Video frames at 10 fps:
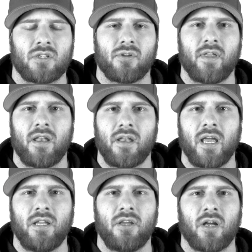So that
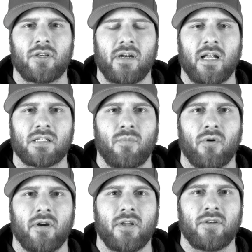night he got
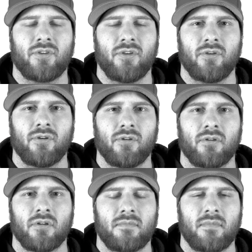transported
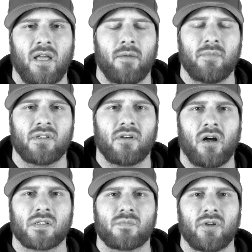to Edmonton
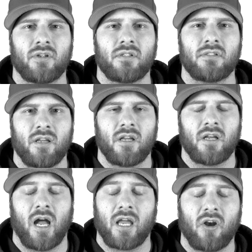Hospital.
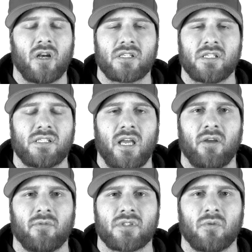I can honestly
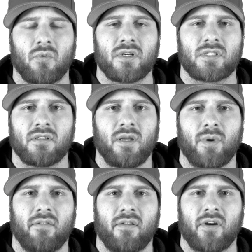say it was the worst
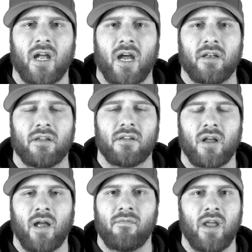sleep I've ever had.
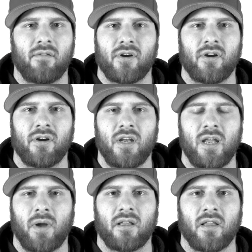I've never
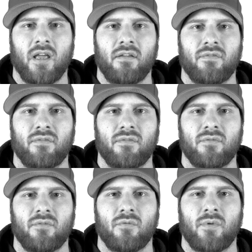in my life
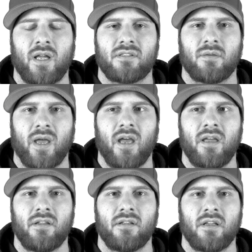went to
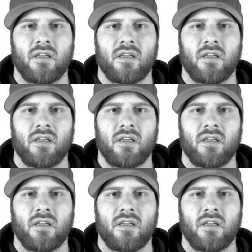bed